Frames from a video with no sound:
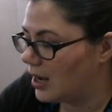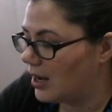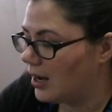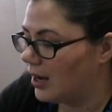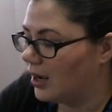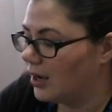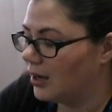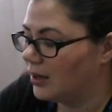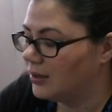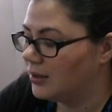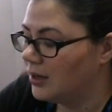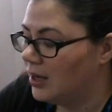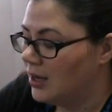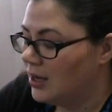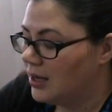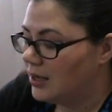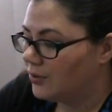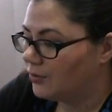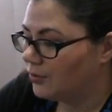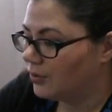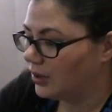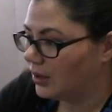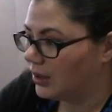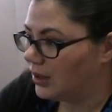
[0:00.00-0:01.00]
and
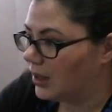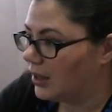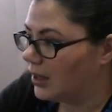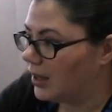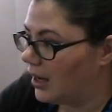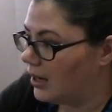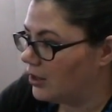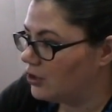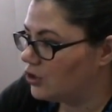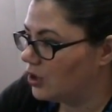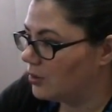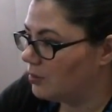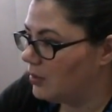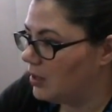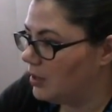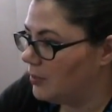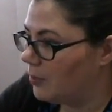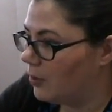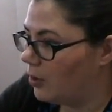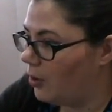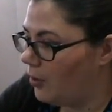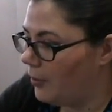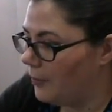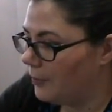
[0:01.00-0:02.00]
really engaging
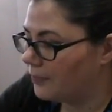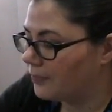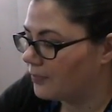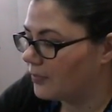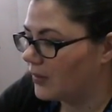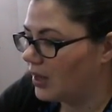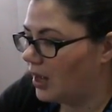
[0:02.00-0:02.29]
people.